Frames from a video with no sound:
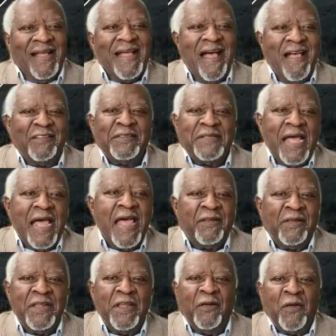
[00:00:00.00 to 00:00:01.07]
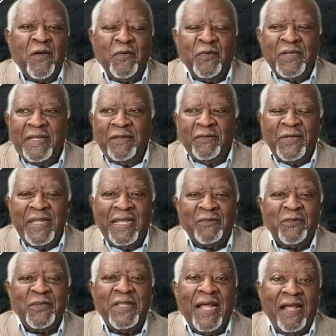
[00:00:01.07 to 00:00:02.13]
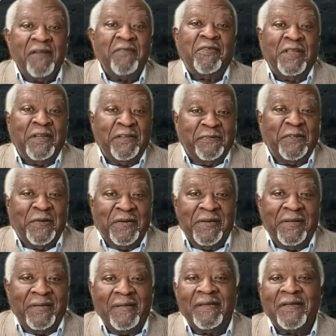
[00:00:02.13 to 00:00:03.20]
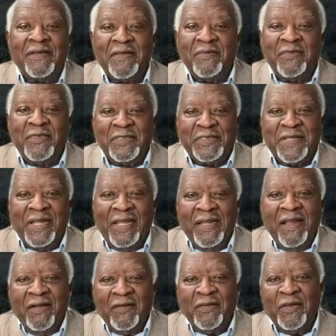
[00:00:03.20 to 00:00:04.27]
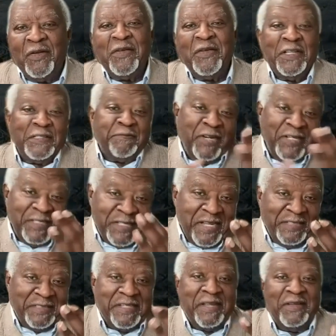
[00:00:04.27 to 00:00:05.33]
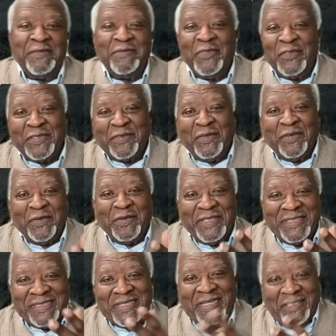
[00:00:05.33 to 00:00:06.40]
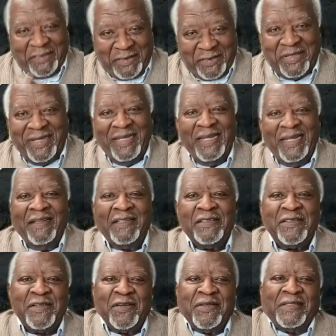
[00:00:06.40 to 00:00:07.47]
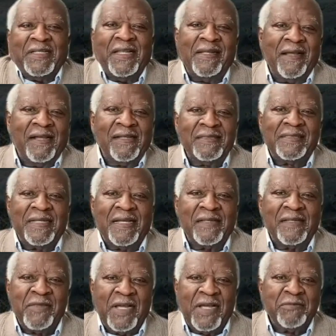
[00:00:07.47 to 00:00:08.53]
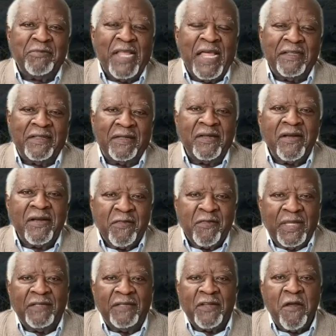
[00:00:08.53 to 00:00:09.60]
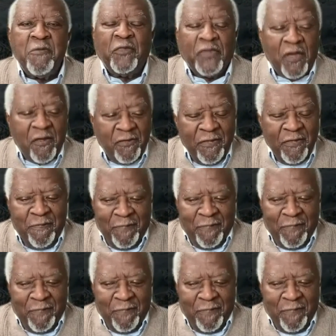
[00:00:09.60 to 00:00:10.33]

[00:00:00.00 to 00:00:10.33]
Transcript: And we have therefore the most glorious presence and the most glorious history, certainly on planet Earth, in terms of